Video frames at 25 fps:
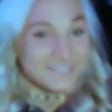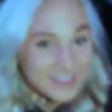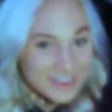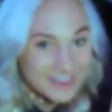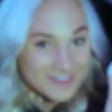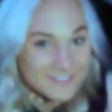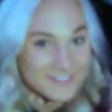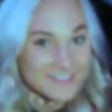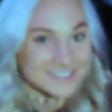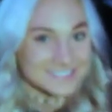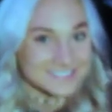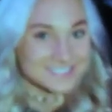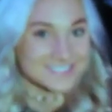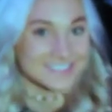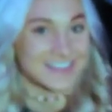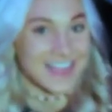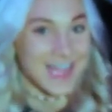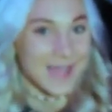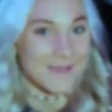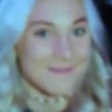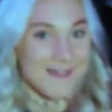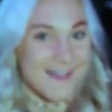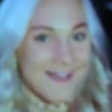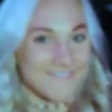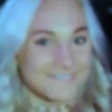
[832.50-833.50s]
if he wants
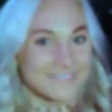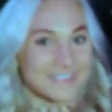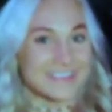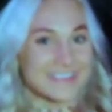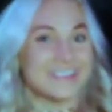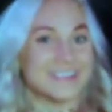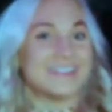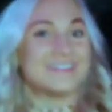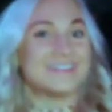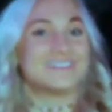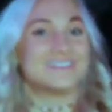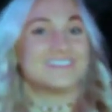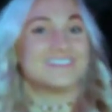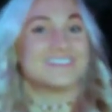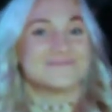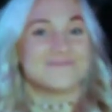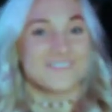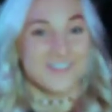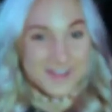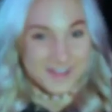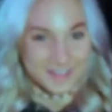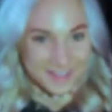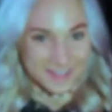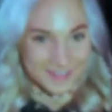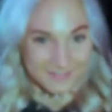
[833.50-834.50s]
to come at me,
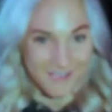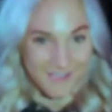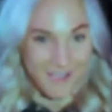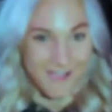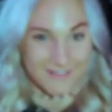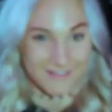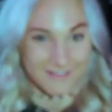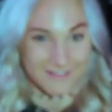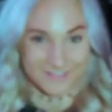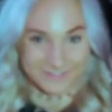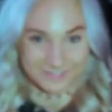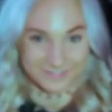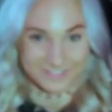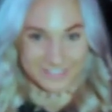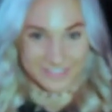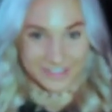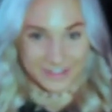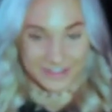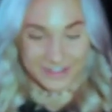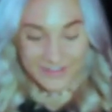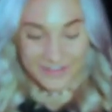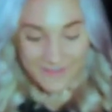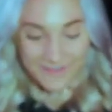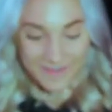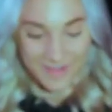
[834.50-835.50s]
you're more than welcome
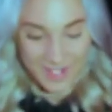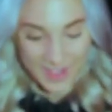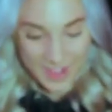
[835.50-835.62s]
to.